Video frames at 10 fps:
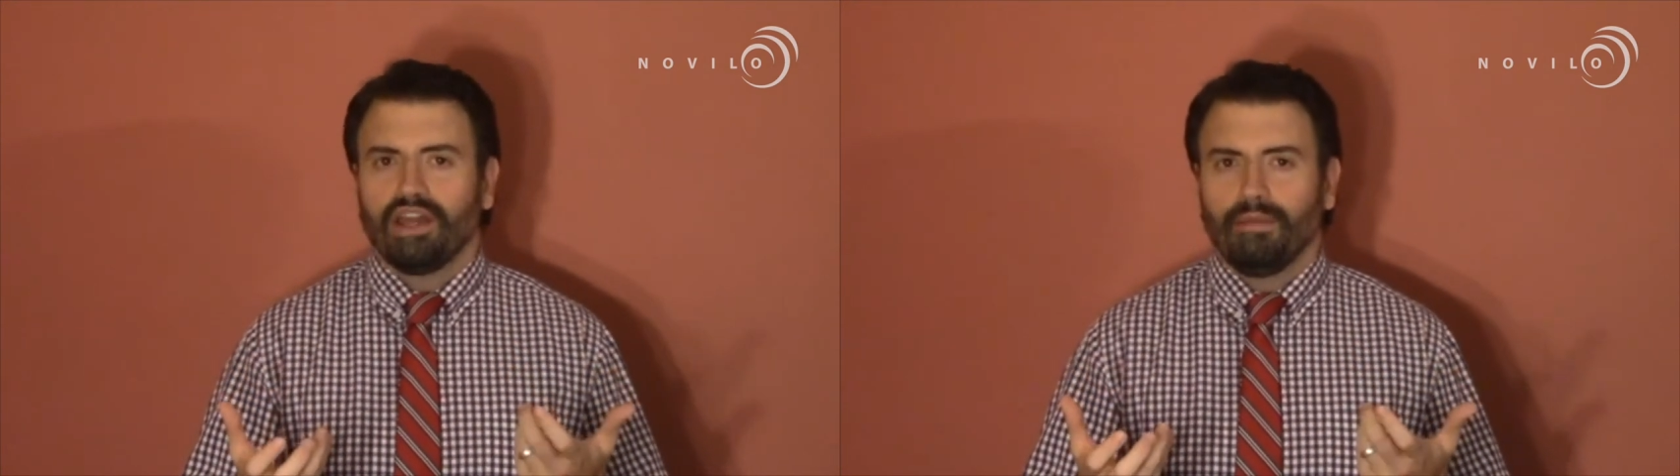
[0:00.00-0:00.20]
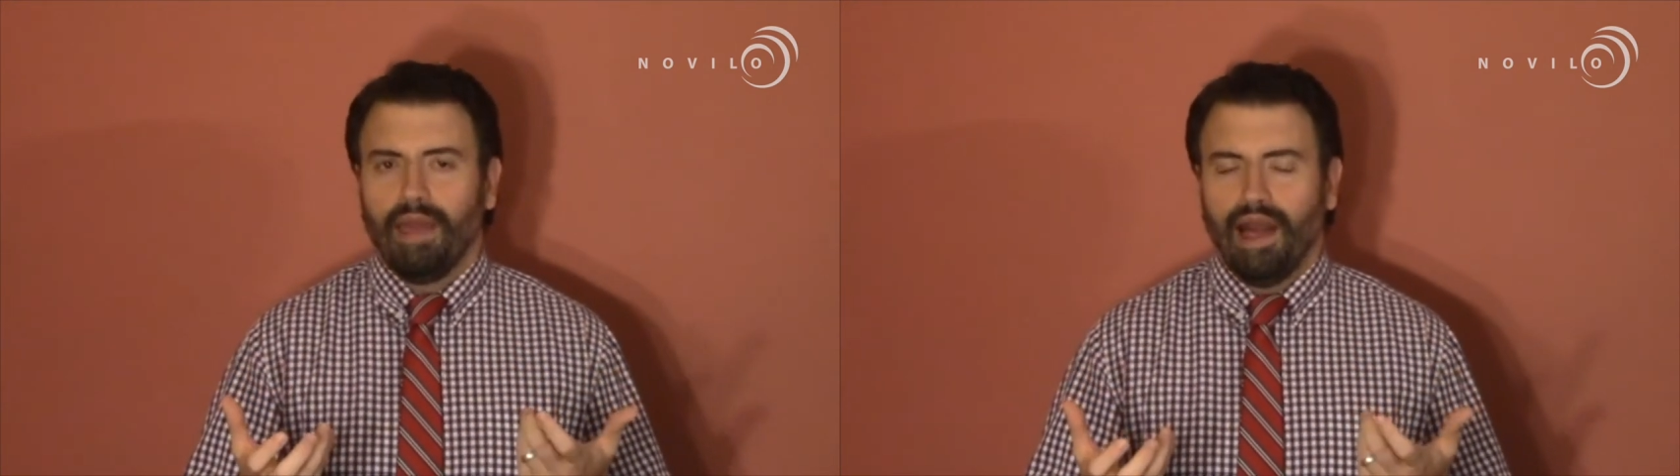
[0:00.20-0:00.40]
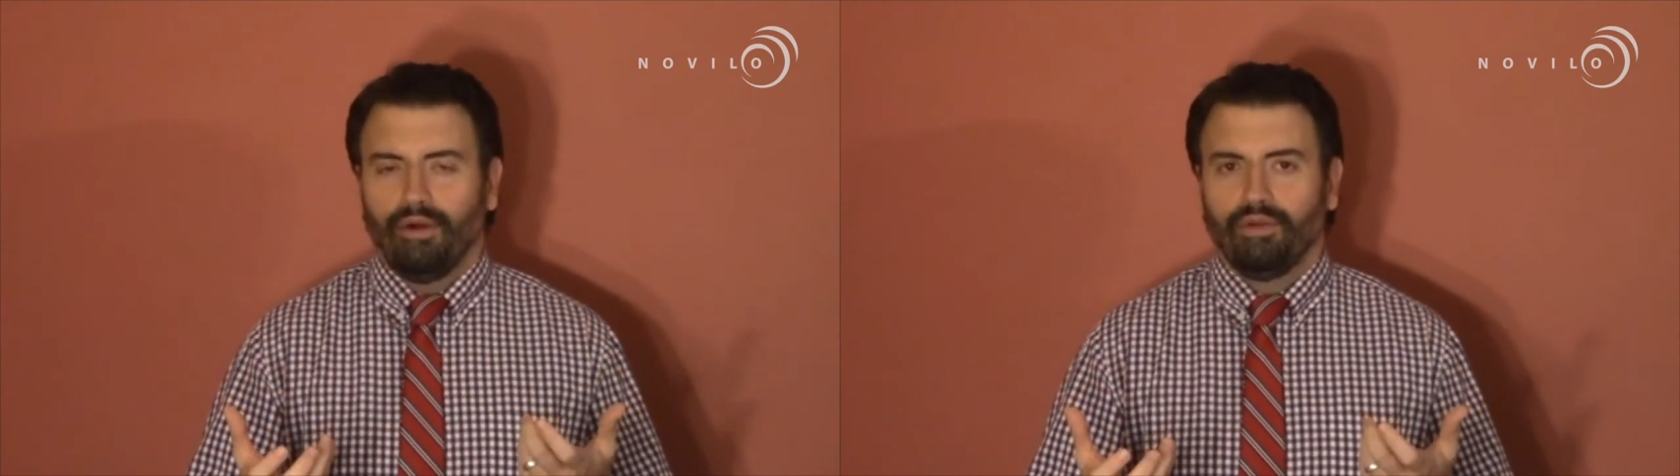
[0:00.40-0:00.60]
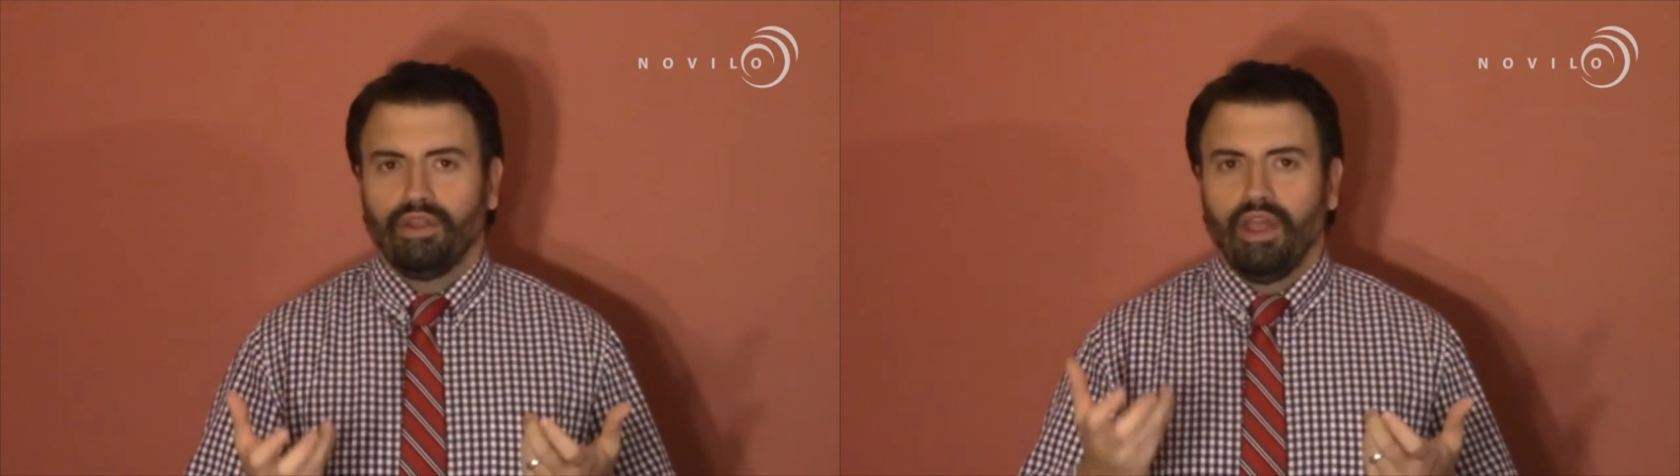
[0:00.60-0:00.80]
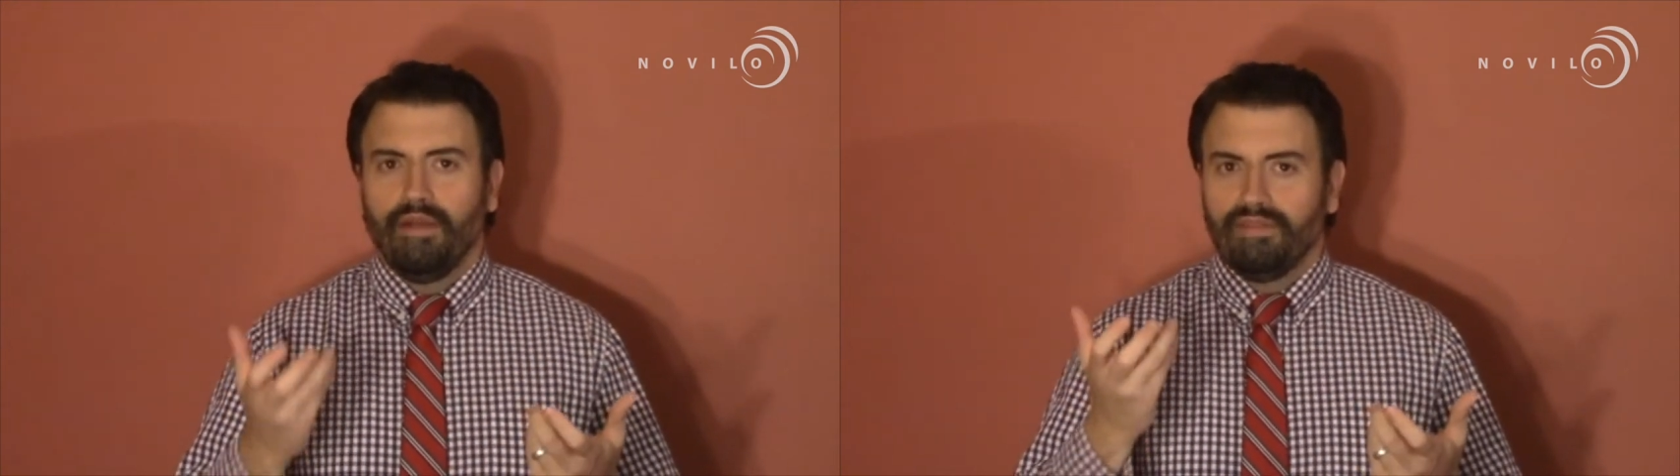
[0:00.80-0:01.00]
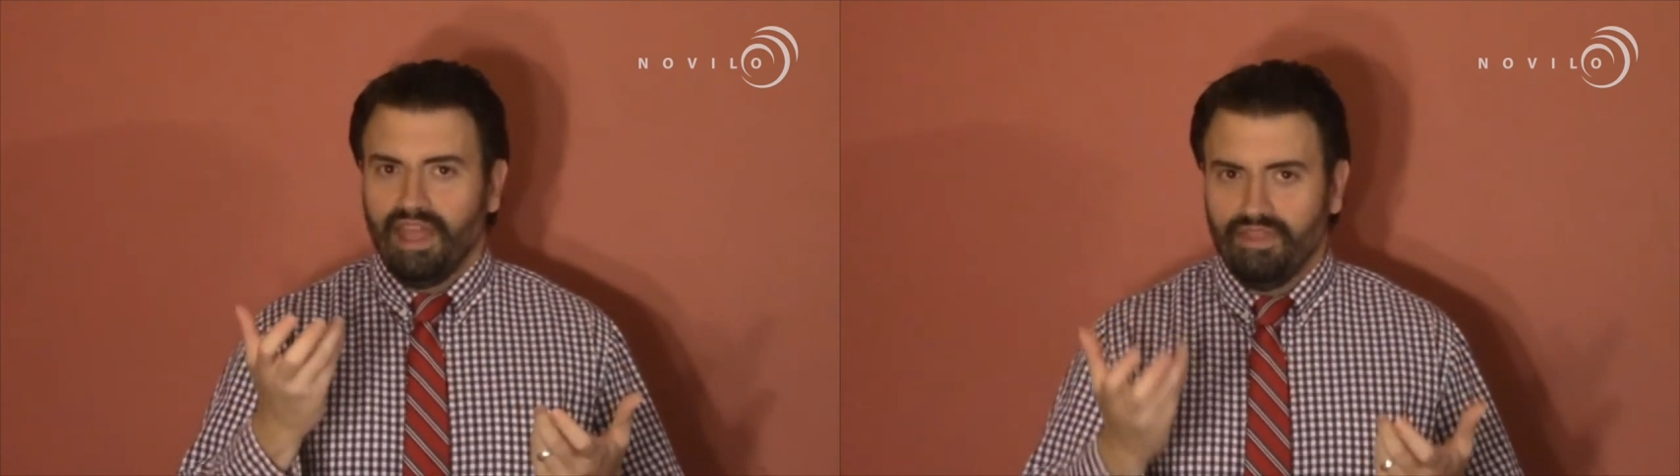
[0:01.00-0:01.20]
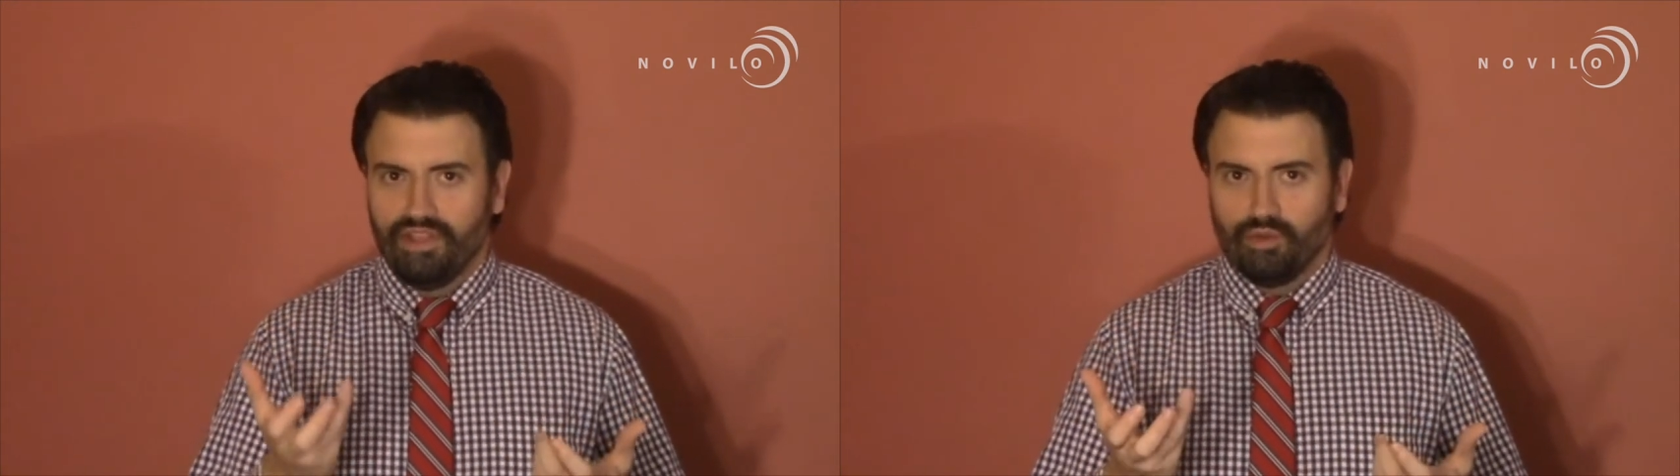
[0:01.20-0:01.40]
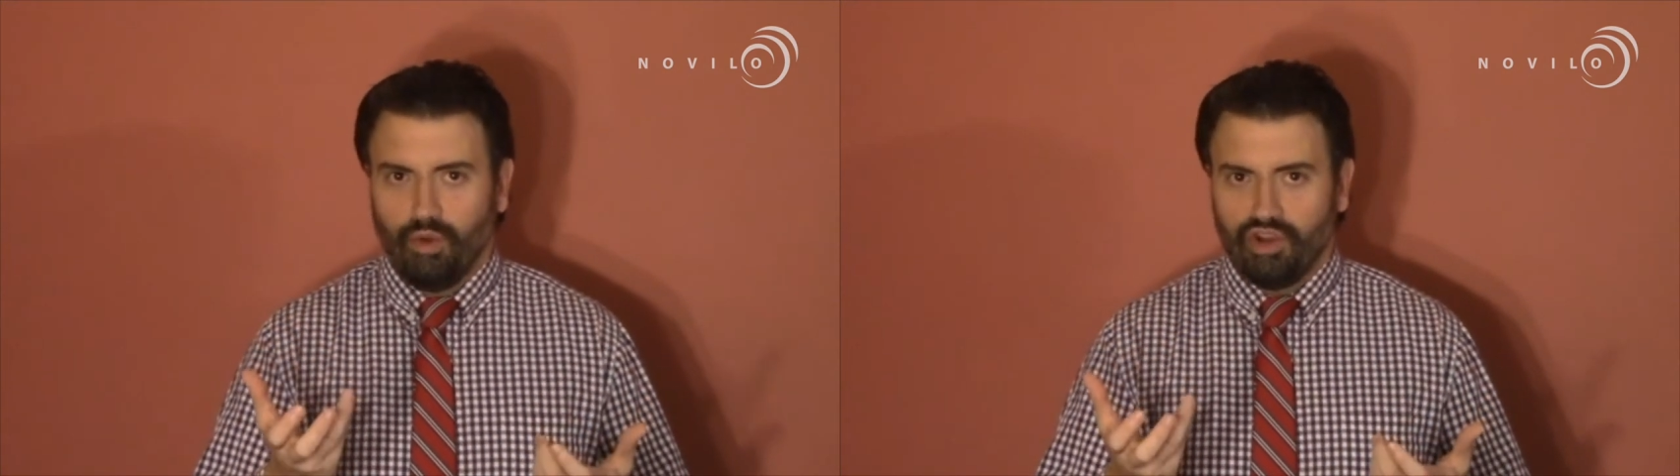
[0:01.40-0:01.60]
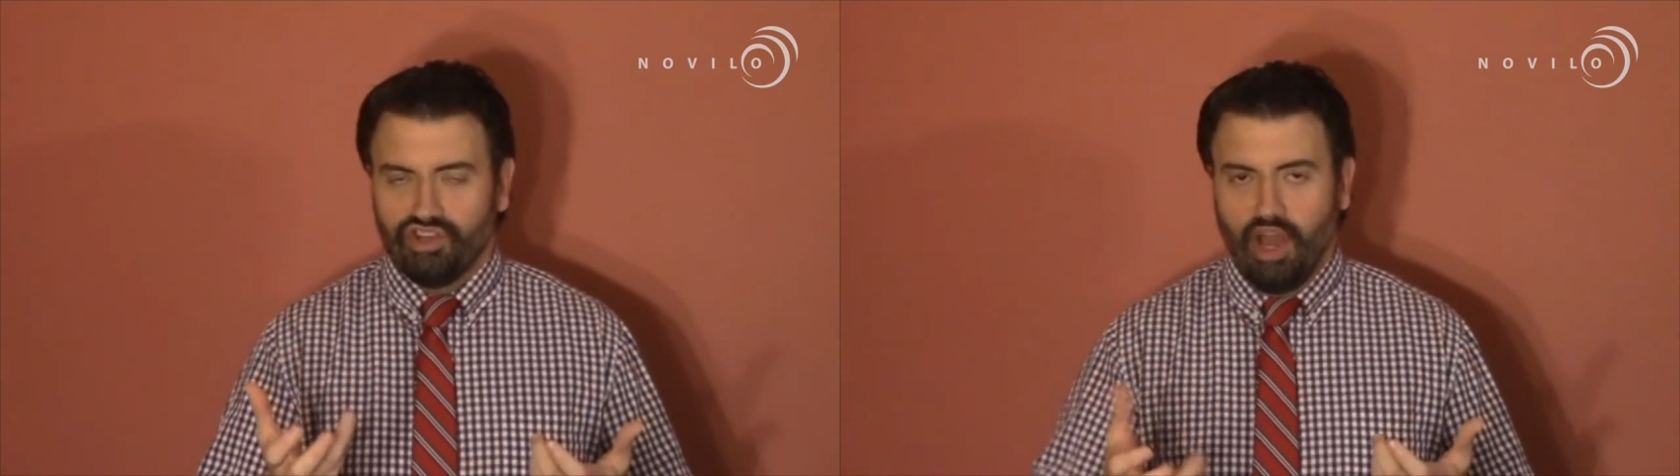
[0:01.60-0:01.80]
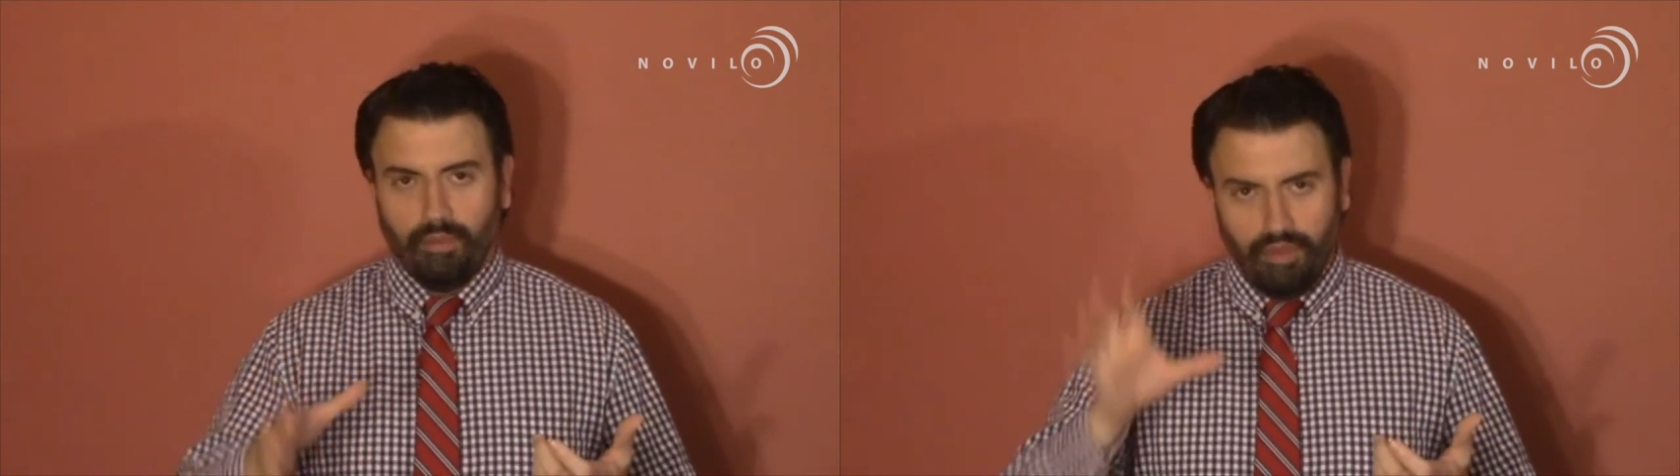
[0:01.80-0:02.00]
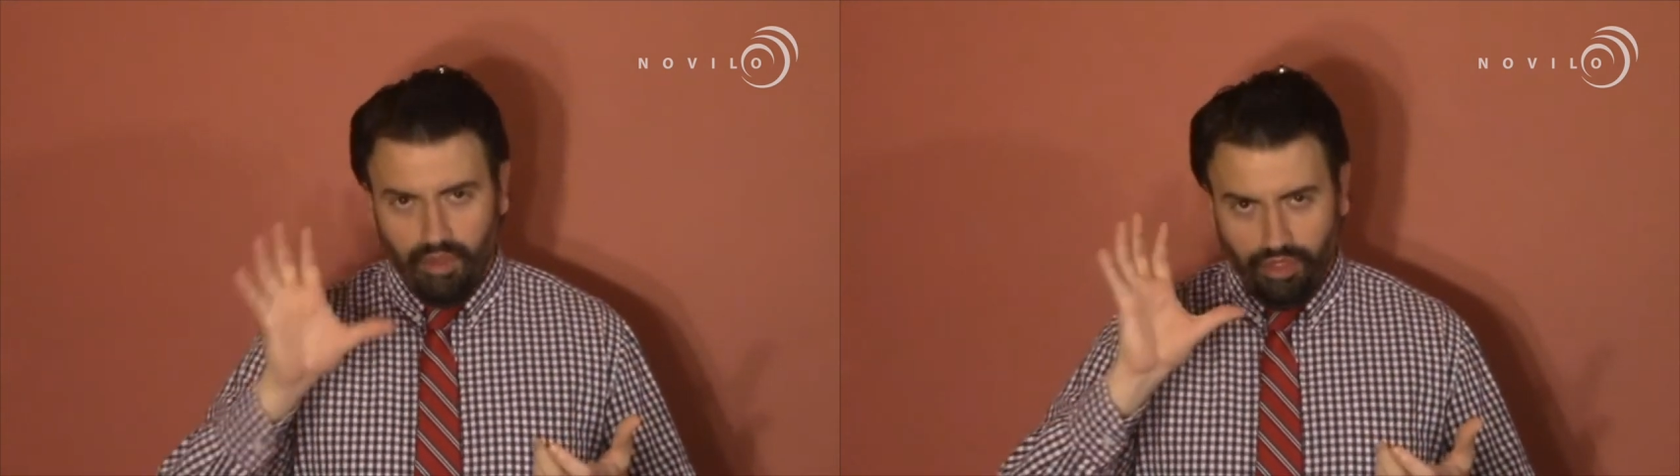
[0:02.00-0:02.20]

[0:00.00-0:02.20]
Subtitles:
about in this workshop.